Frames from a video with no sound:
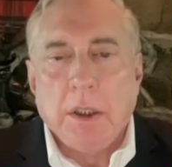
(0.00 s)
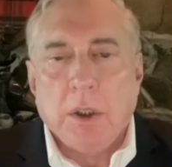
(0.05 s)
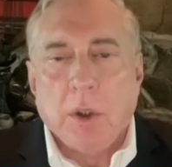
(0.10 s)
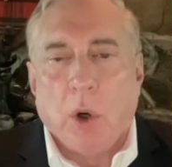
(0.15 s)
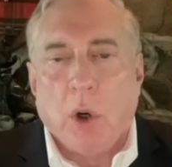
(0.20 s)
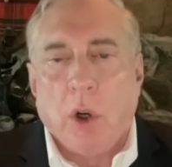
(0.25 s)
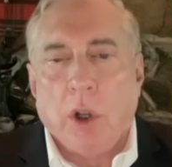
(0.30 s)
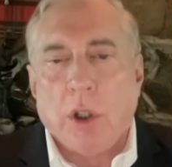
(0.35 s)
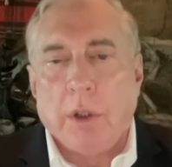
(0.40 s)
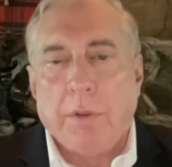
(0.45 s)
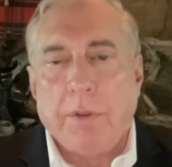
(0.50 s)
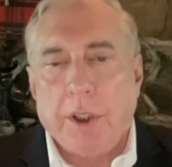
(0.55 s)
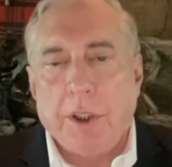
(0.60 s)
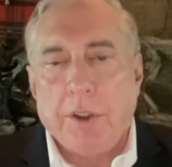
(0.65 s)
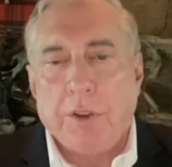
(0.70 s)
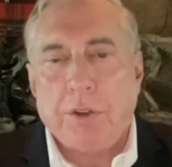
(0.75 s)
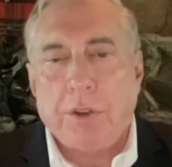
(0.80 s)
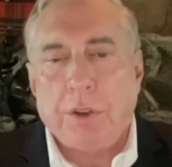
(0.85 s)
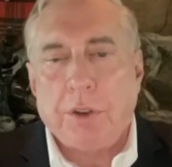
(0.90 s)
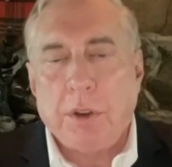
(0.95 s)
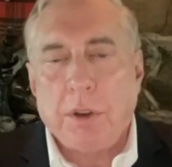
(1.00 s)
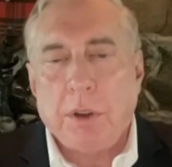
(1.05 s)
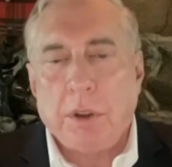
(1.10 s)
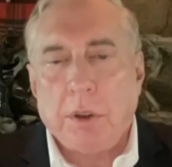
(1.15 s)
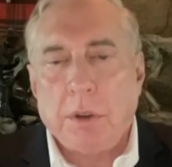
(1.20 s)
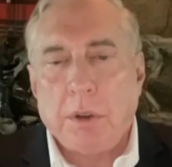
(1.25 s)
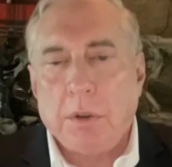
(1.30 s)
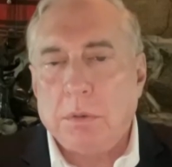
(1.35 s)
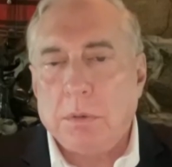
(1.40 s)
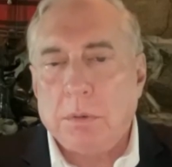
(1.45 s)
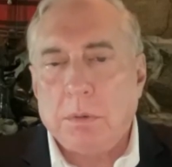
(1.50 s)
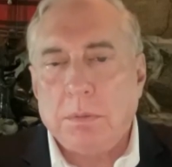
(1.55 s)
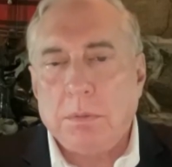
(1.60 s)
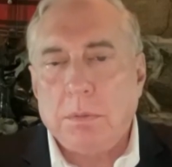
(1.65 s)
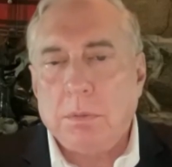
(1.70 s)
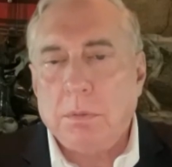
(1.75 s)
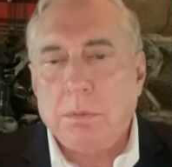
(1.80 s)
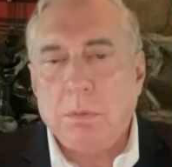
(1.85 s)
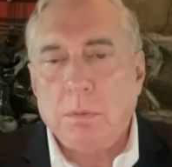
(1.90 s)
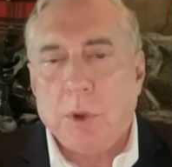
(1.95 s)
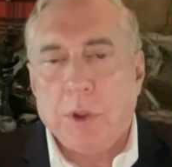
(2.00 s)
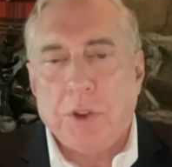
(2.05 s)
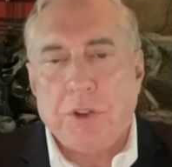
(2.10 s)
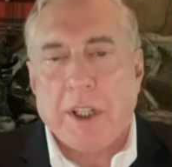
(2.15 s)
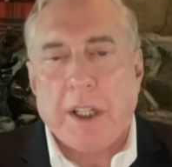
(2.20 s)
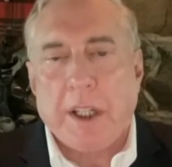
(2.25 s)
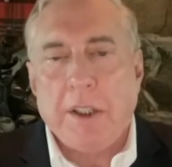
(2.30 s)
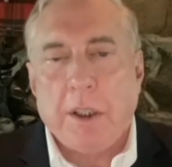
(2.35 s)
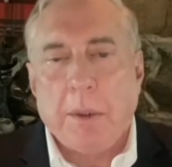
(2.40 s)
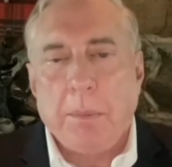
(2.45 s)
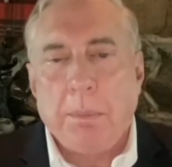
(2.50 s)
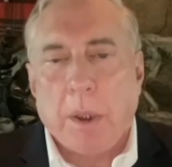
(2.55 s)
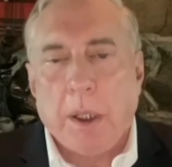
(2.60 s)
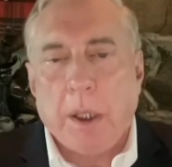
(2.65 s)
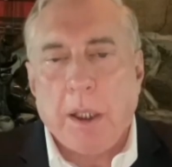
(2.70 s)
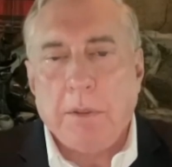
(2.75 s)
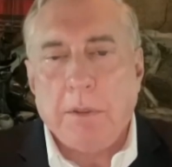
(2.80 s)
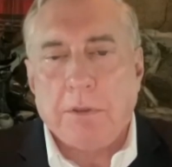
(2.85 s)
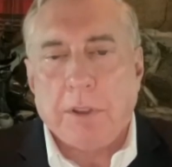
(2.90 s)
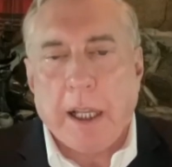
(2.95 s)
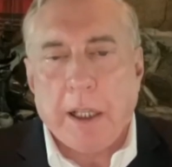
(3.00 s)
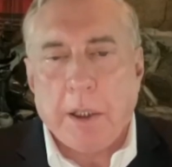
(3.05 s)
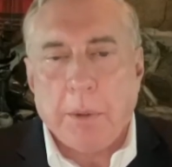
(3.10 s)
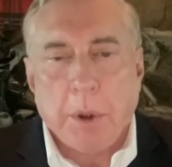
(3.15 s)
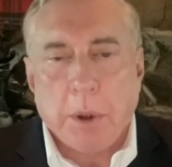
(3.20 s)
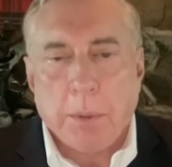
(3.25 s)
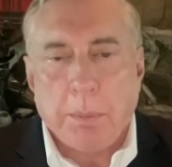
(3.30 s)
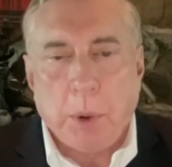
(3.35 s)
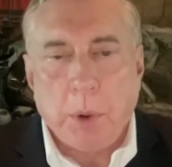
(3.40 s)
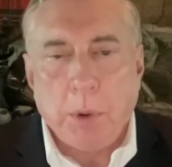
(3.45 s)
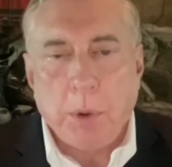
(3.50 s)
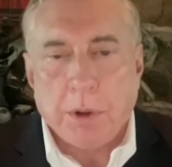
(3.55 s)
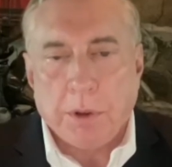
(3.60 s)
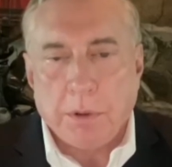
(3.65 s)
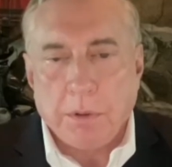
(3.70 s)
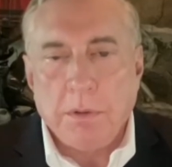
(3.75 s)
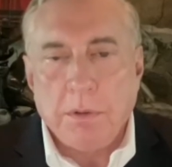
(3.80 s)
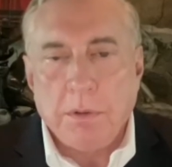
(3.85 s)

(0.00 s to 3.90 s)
All of this was ended by Vladimir Putin,